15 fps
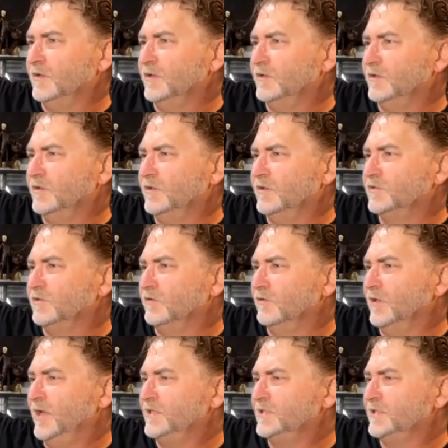So,
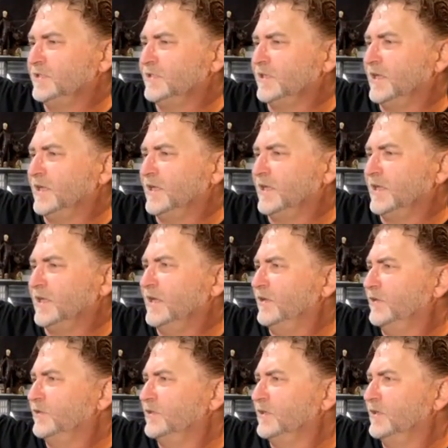light and sound,
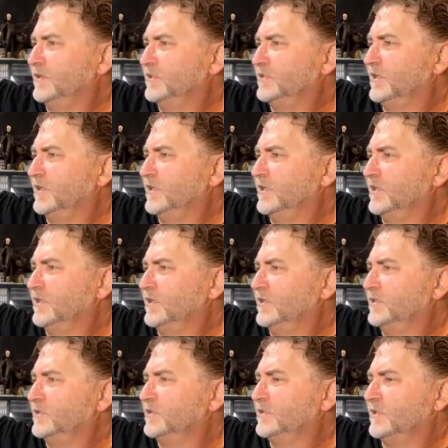it
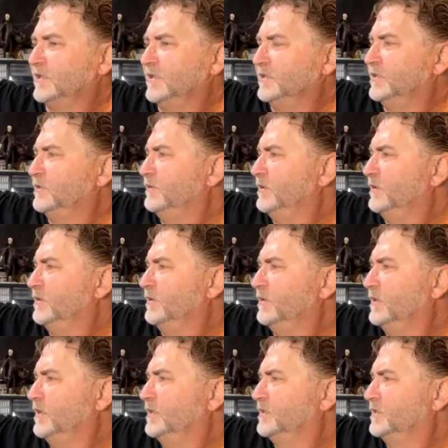says interior
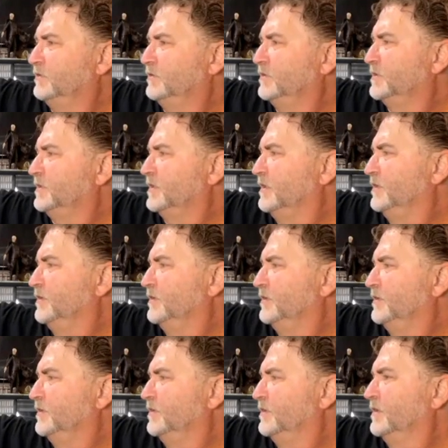lights, interior sound,
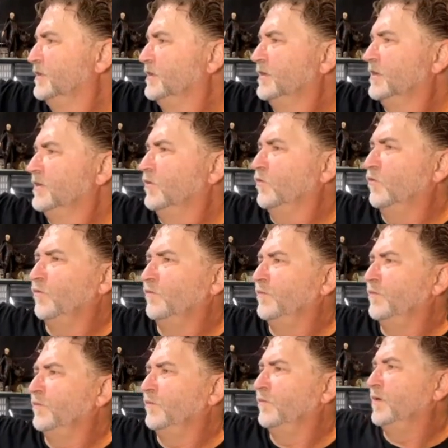
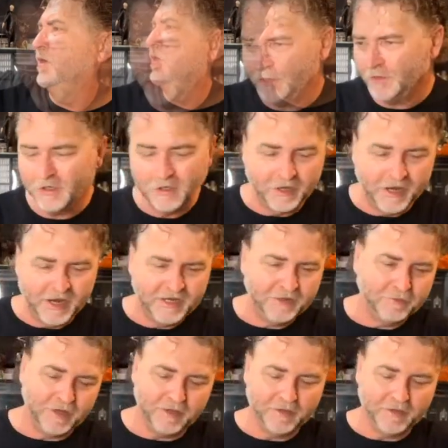but anyway,